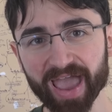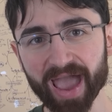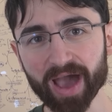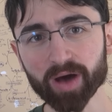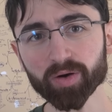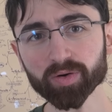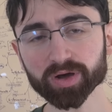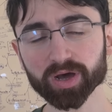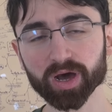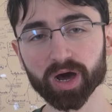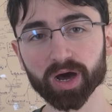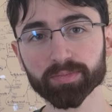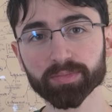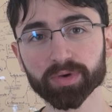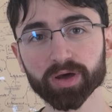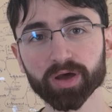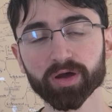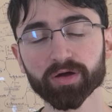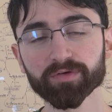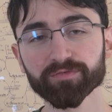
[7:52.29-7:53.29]
outcome
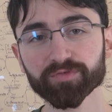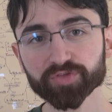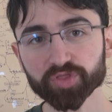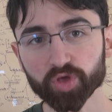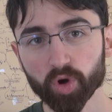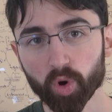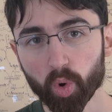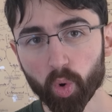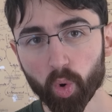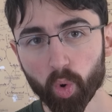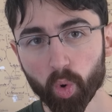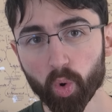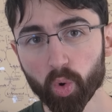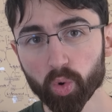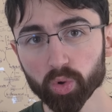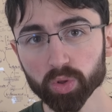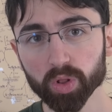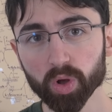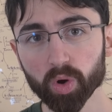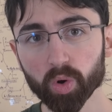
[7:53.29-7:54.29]
for the
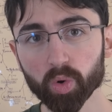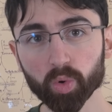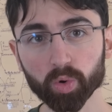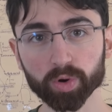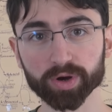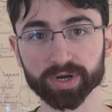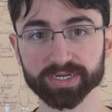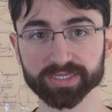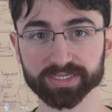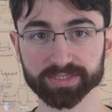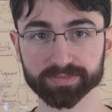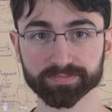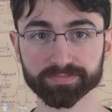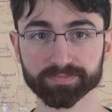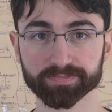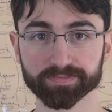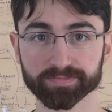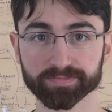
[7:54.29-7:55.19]
whole organism.